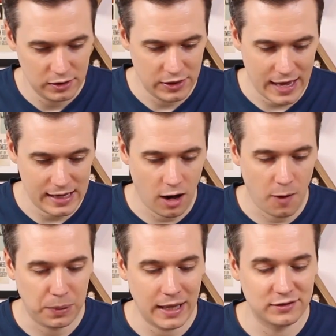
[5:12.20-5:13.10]
they are
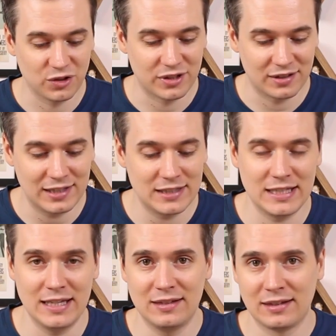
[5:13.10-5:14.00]
placed onto
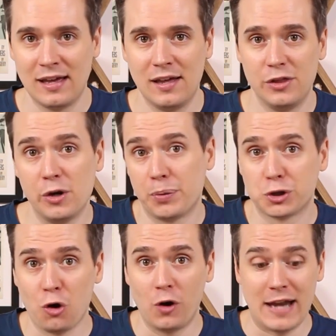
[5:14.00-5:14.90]
cities that
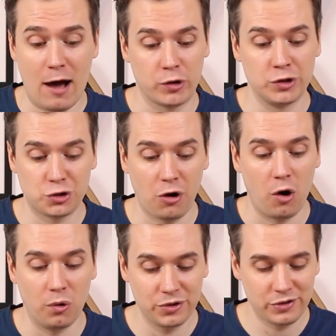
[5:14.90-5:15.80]
Patron now
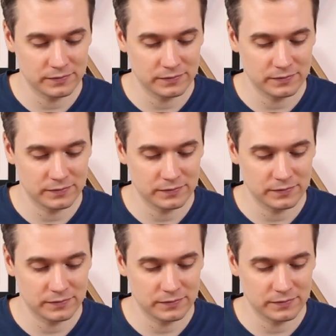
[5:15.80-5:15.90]
controls.